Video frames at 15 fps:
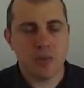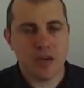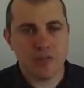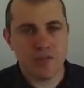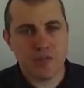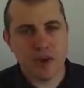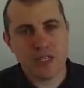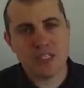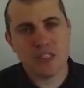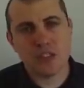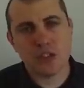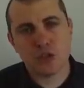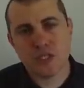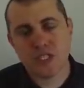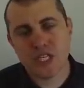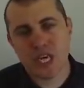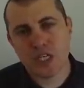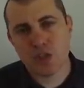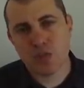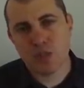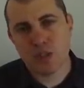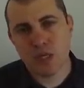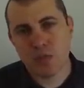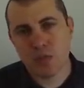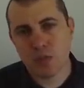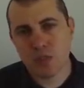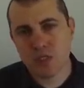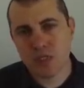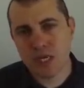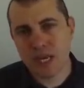by funding the transaction with
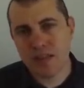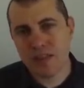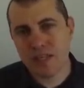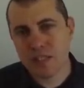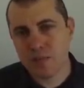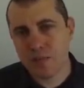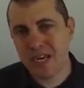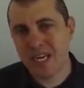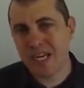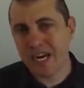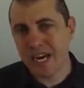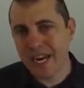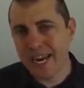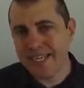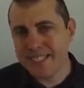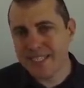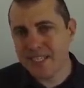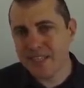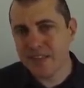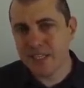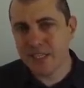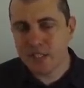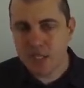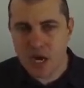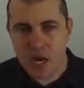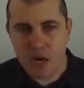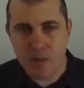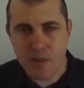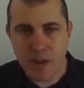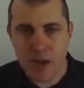inputs and then spending less than the
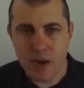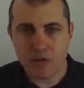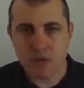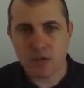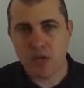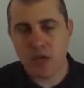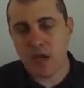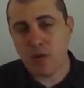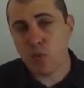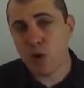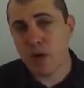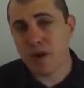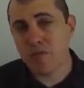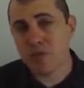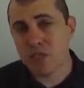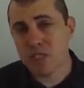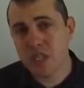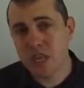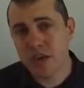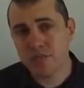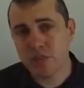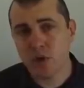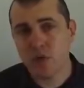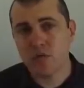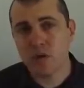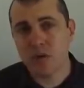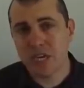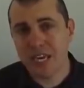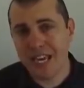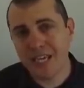entire amount. And whatever is left
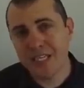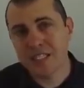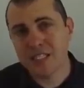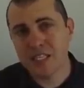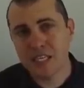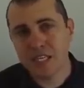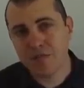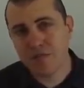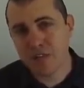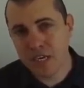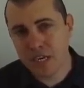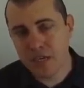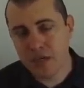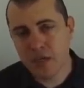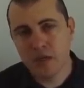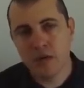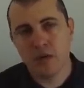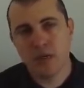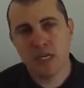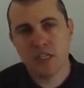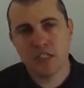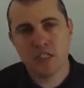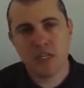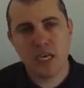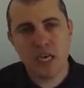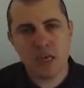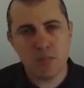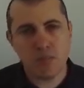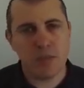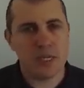over is the fee. It's
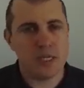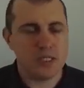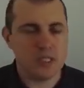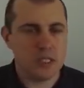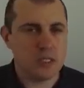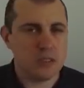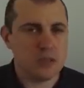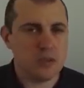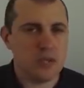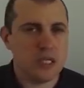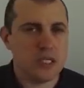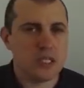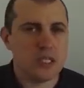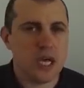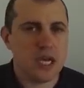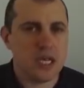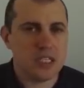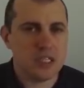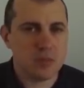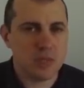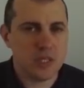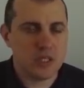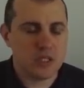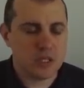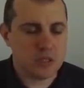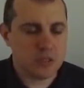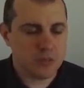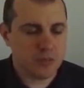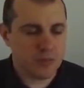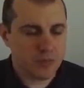implicit, it's not
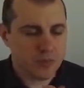explicit.